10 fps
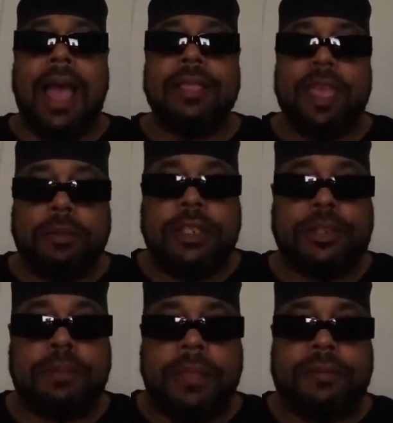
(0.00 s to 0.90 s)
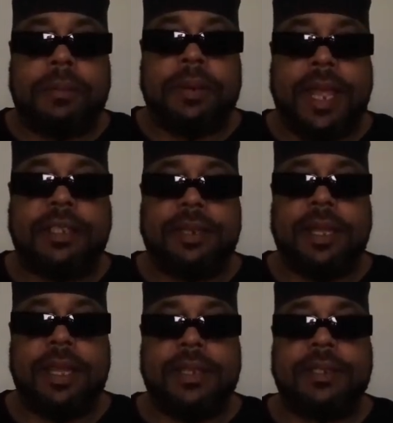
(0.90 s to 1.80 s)
there was this brother from the Nation
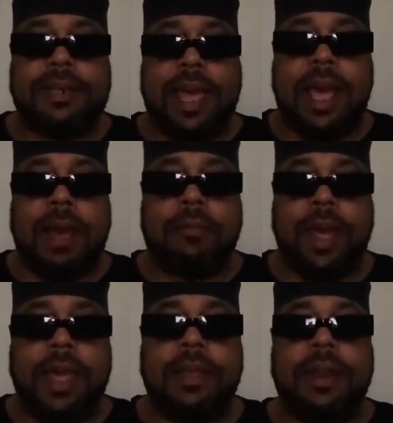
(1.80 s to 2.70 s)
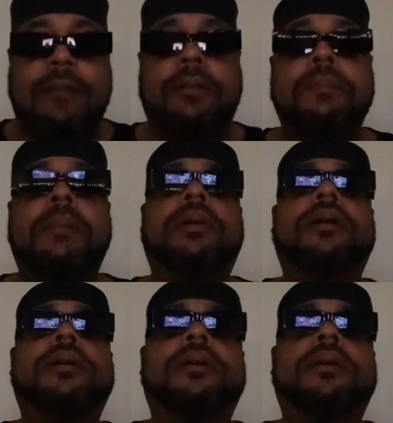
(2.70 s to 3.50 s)
of Islam, right? And I remember